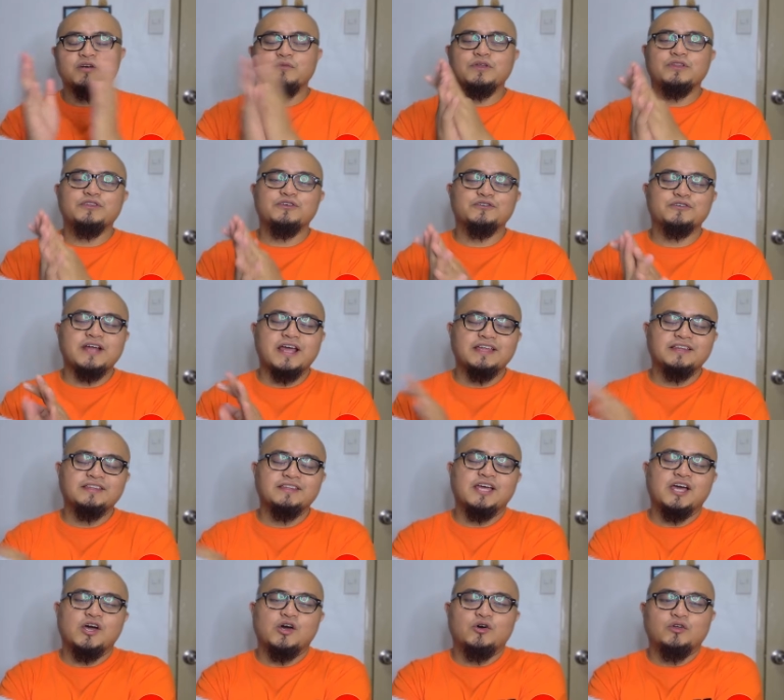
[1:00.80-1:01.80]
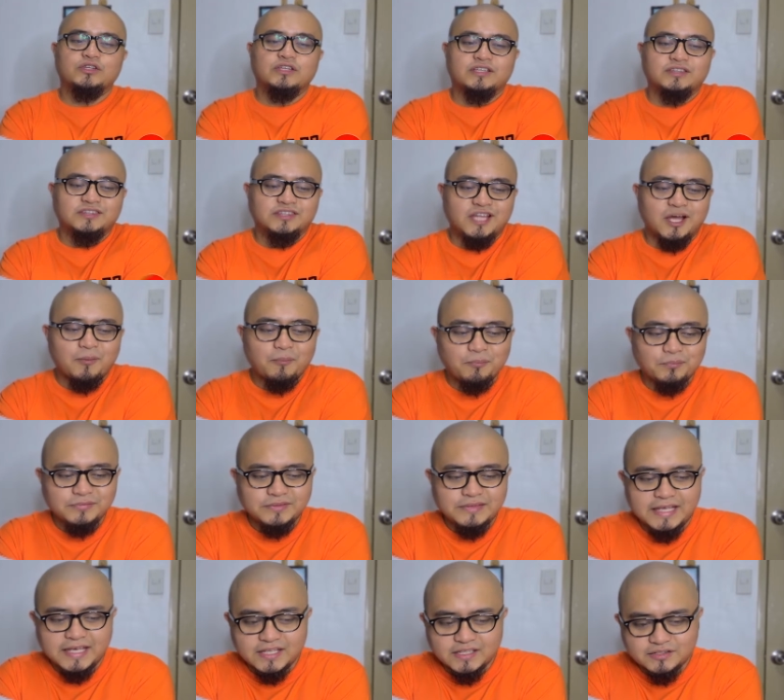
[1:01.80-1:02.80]
with you right now the top
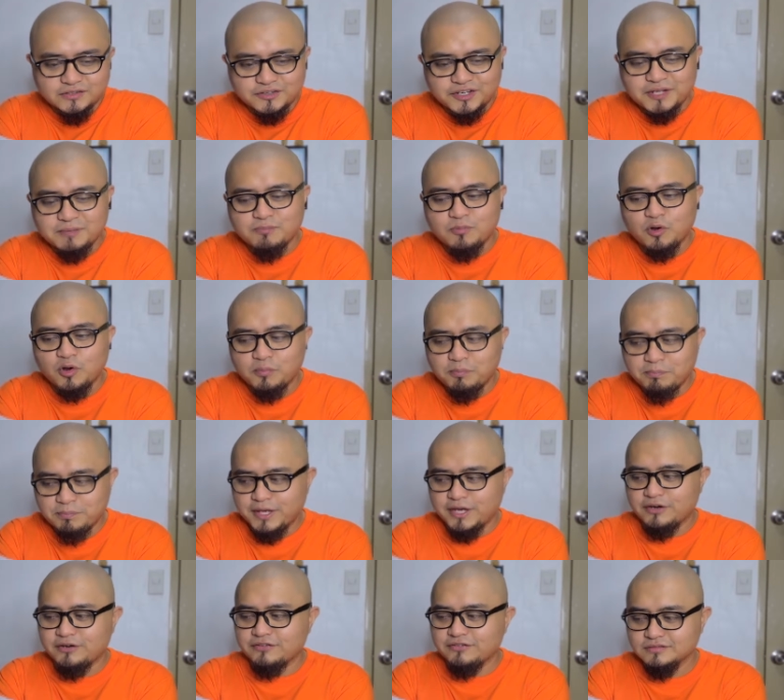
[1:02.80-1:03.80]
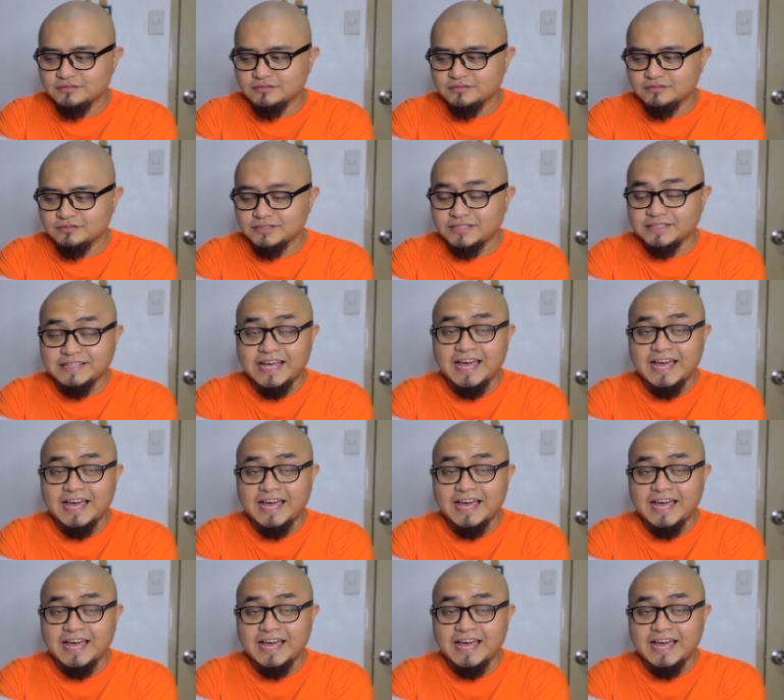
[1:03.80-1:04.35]
10 Reebok pairs that